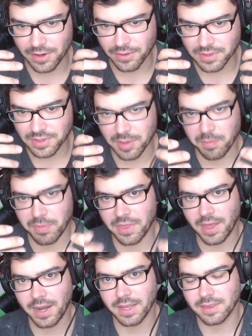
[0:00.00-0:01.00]

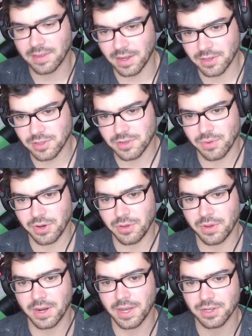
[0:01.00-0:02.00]
sympathetic touch where you
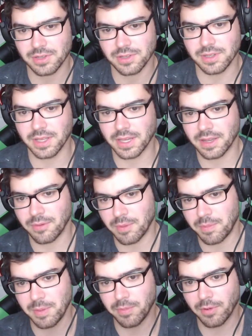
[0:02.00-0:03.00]
can actually like where
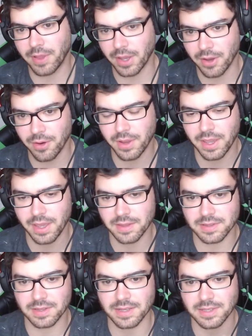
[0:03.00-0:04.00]
people are like, okay,
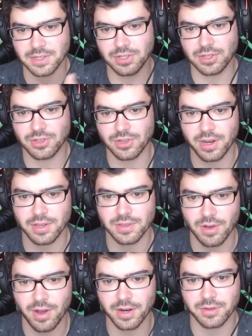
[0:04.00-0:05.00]
this guy's actually trying to
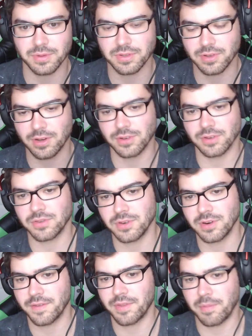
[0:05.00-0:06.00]
talk to us, not just read
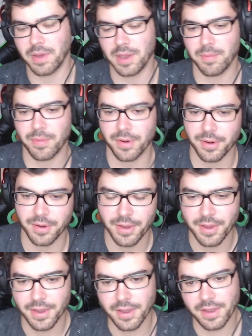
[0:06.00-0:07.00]
off the paper.
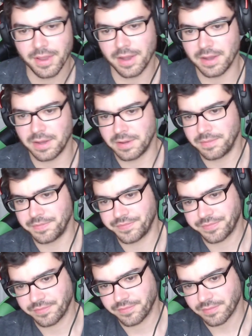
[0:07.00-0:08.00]
Um,
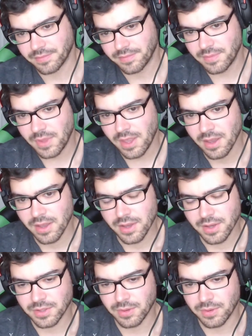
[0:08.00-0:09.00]

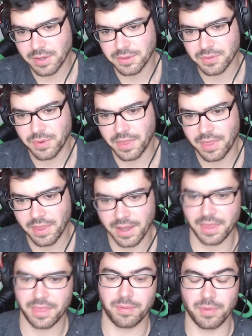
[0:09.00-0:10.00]
so that was one thing
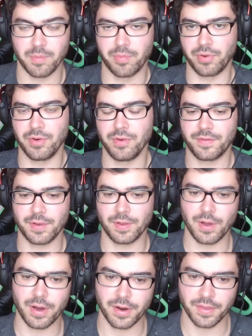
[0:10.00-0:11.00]
I improved a
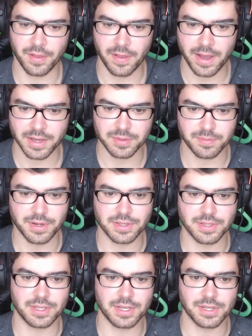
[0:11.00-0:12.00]
lot on the last
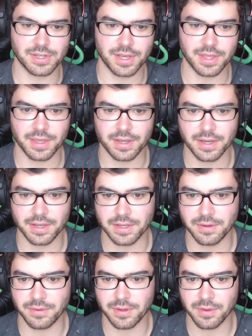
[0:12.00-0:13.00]
presentation. I think I
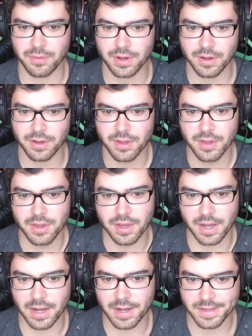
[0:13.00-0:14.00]
did really well.
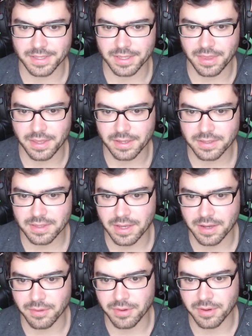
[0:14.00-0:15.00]
So things
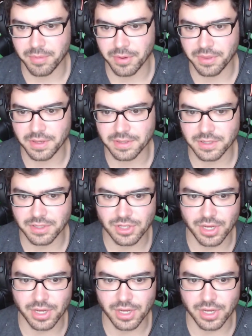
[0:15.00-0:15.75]
that were both easy and